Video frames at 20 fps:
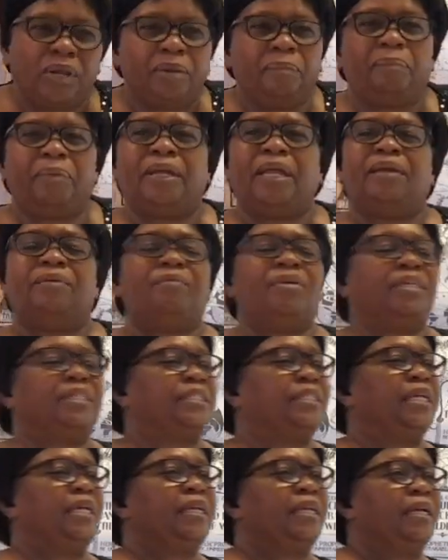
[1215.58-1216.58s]
be a
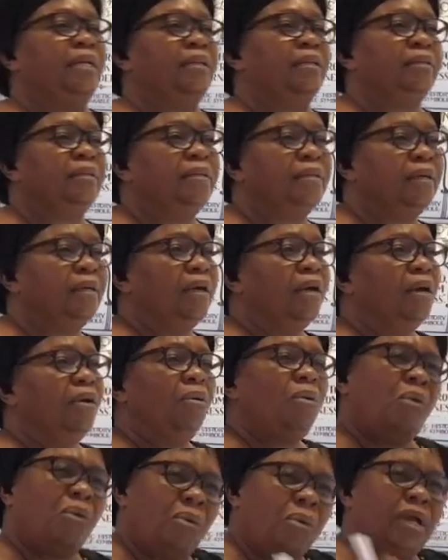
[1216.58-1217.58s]
vegetarian?
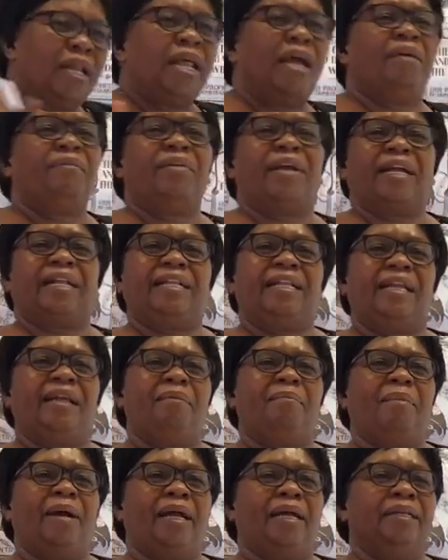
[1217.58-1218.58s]
Who will have a
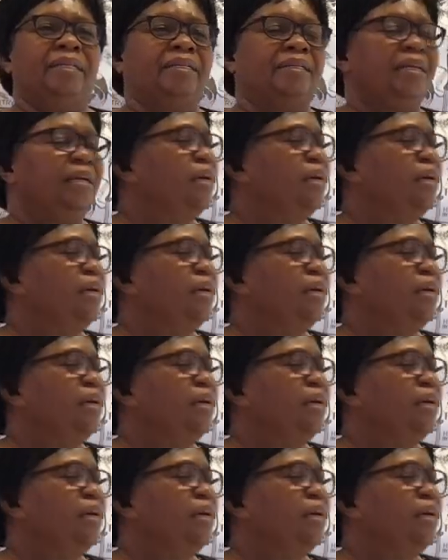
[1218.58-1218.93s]
clear mind